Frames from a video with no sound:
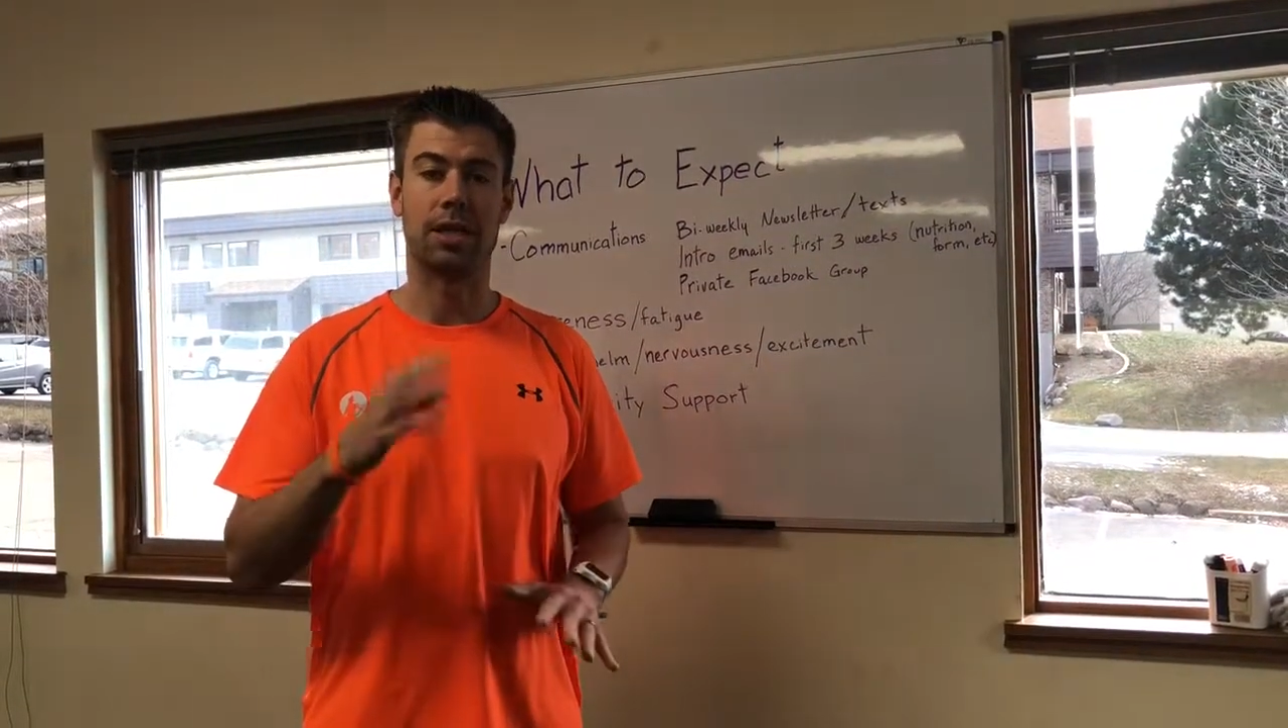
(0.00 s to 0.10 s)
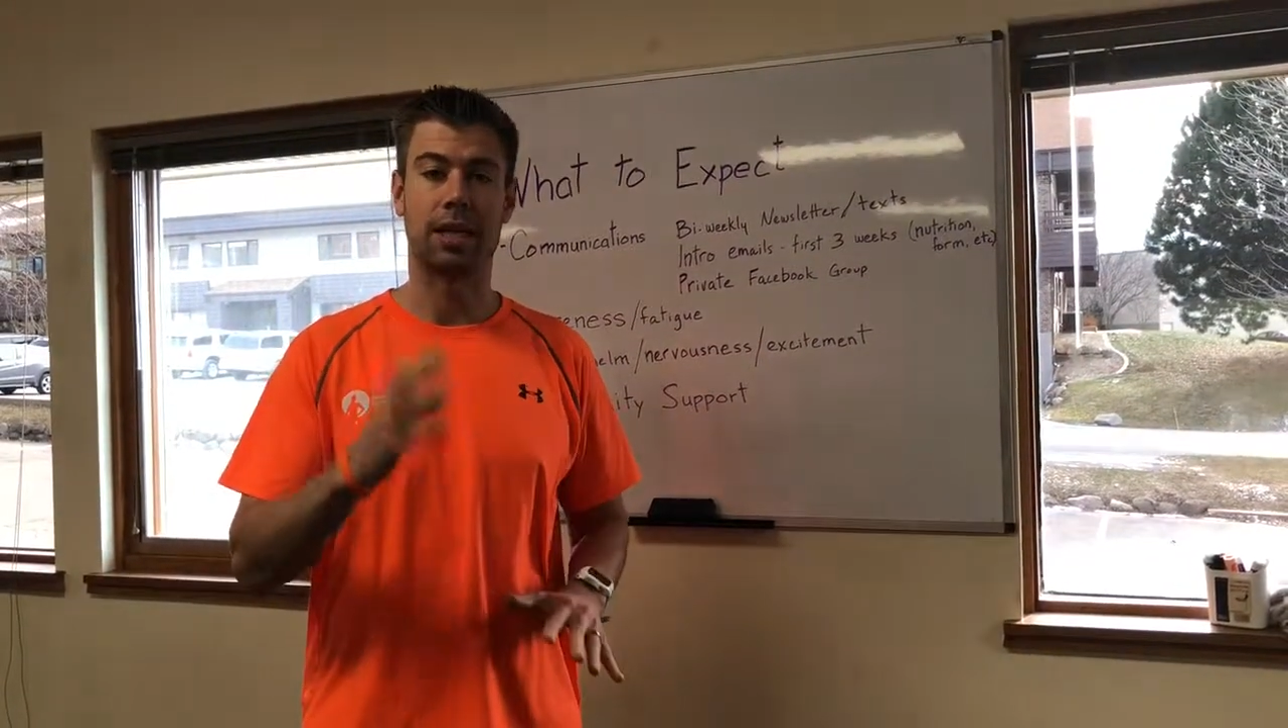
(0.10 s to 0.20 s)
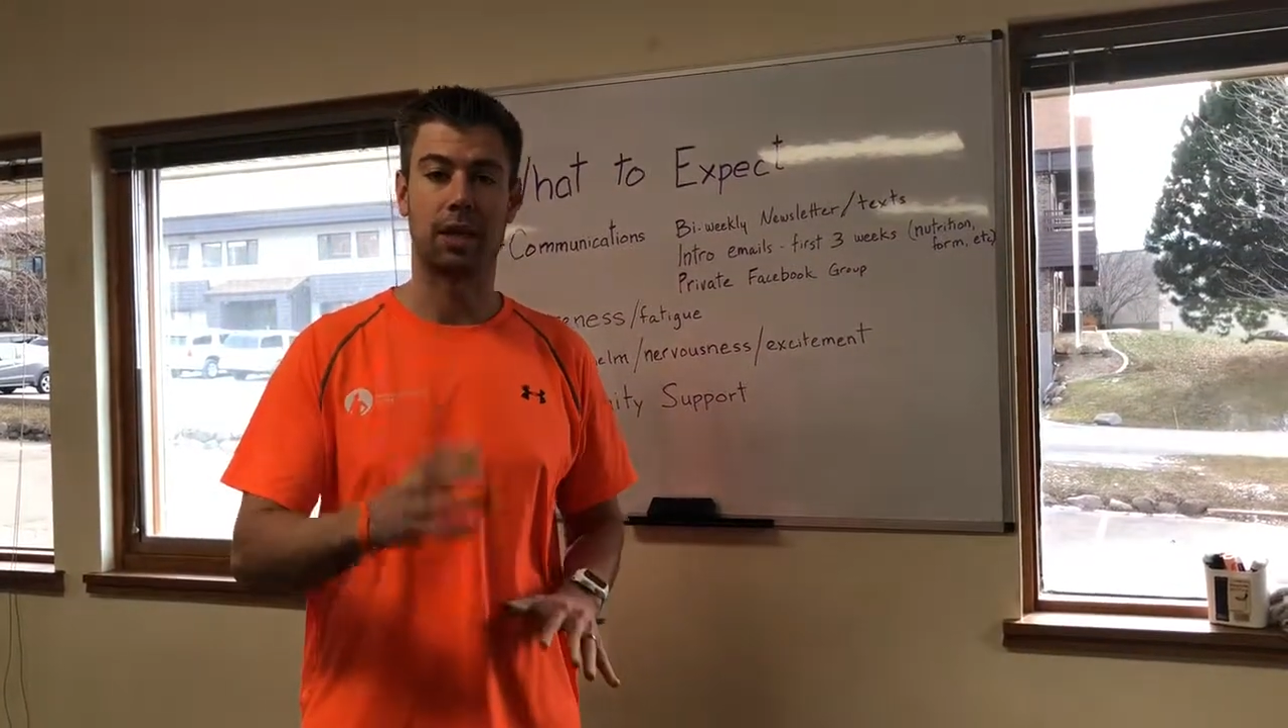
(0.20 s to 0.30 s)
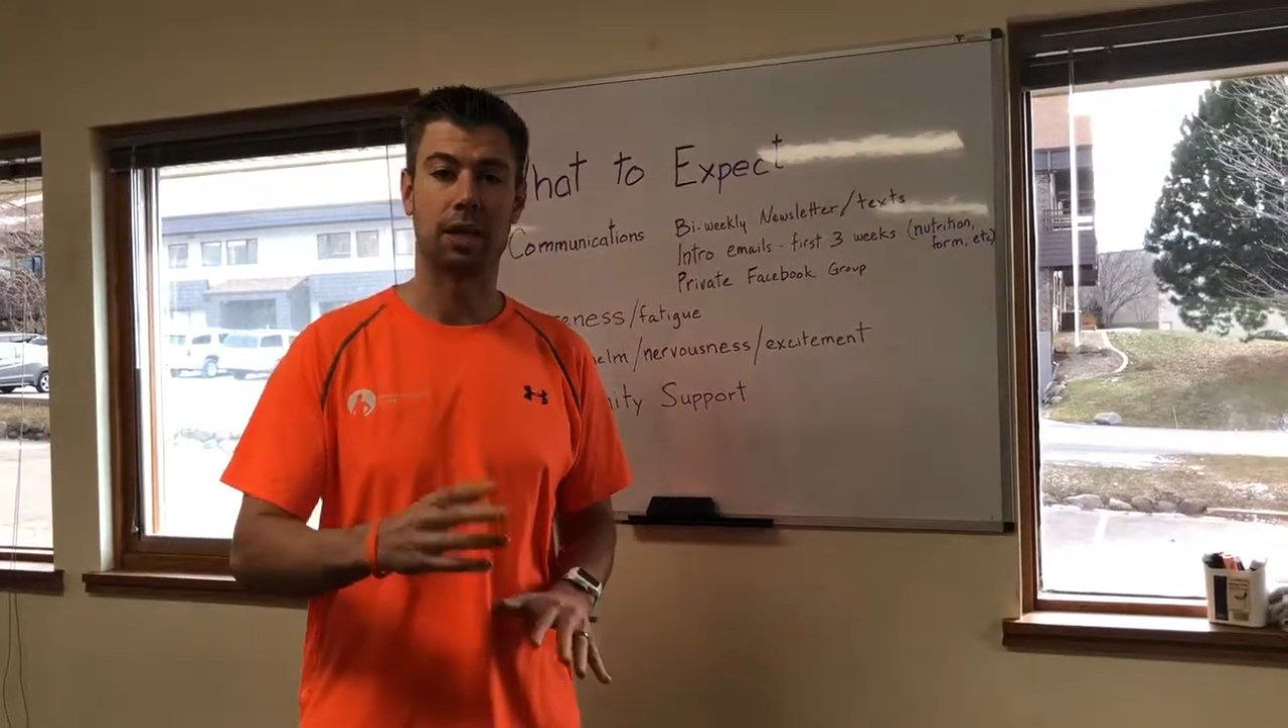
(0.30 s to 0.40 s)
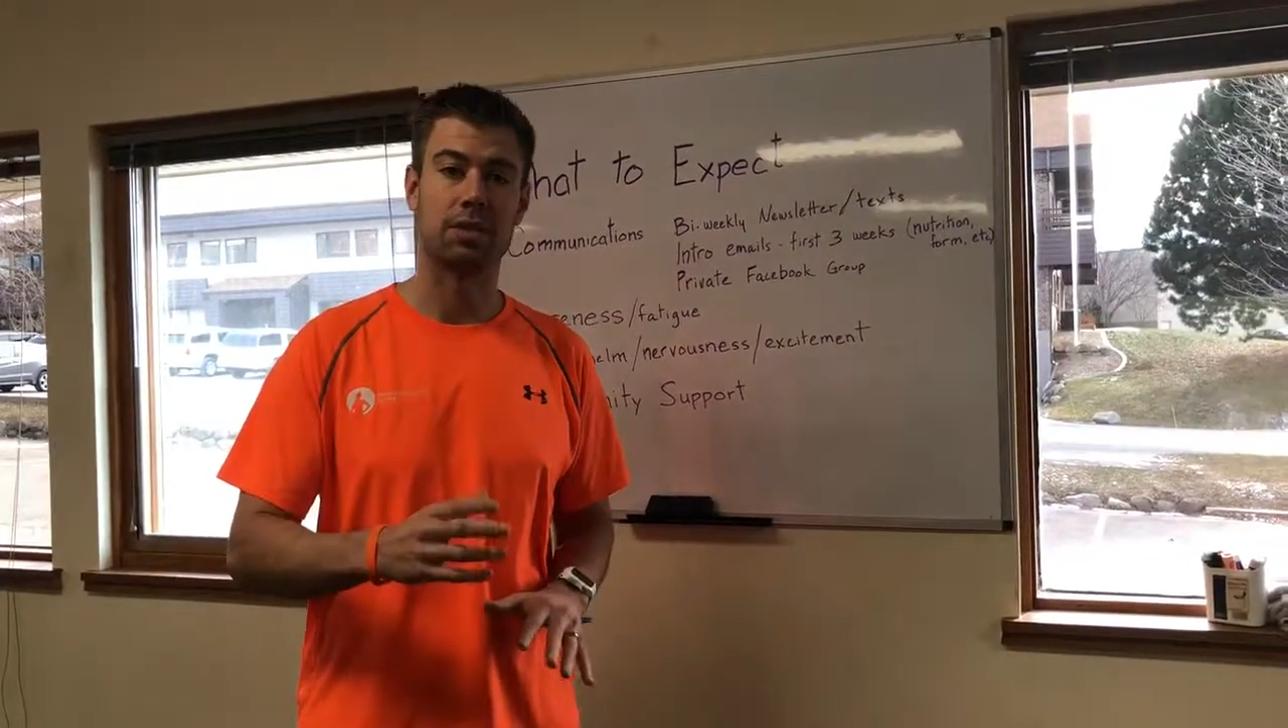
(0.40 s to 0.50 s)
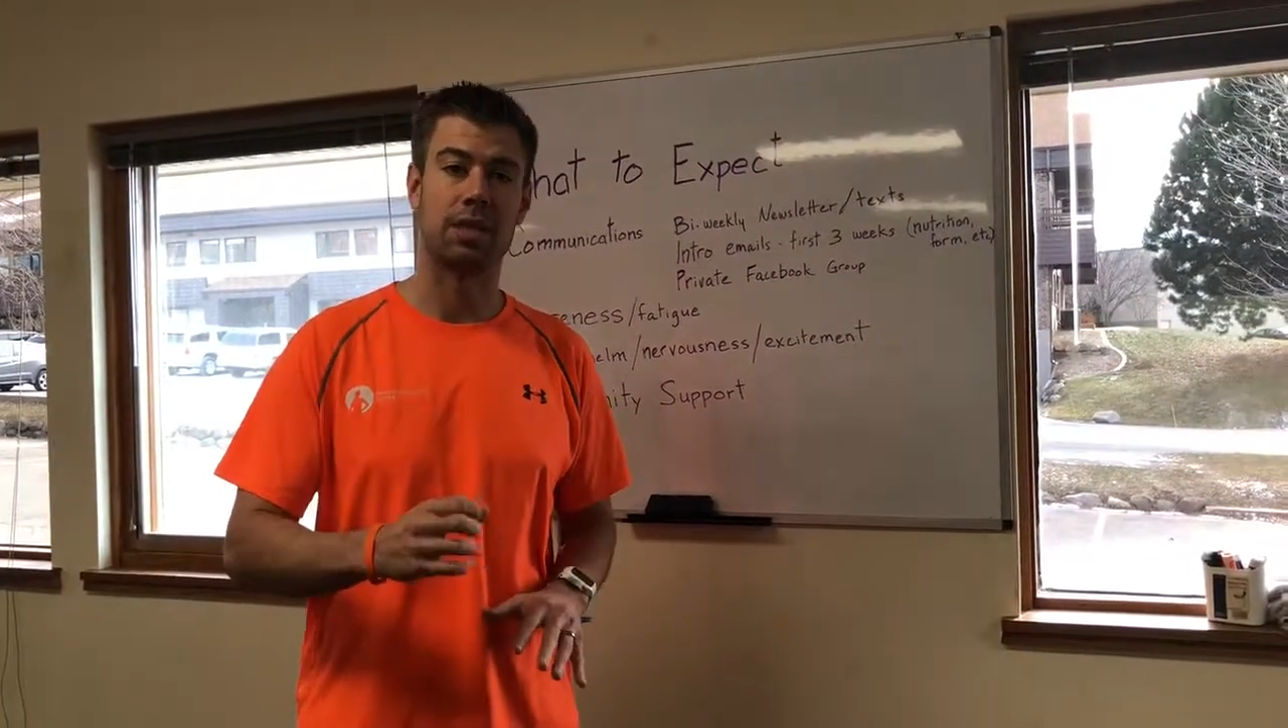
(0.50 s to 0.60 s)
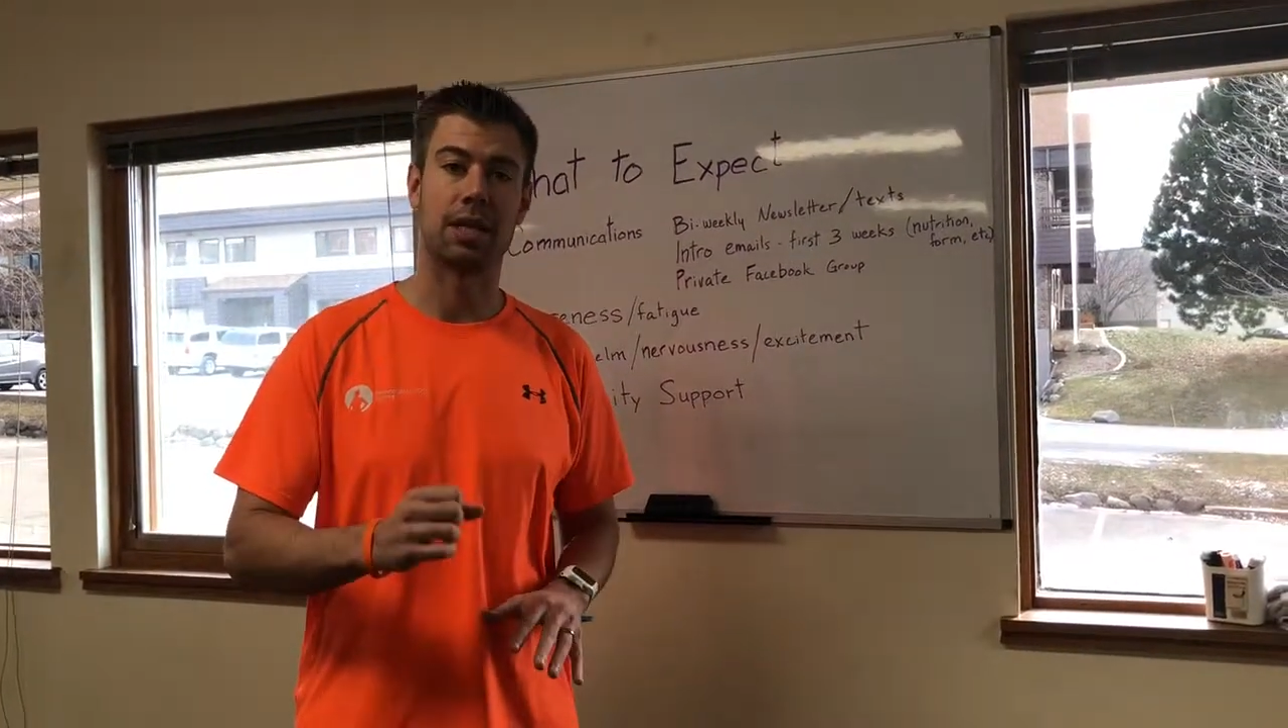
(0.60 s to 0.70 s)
take a look at those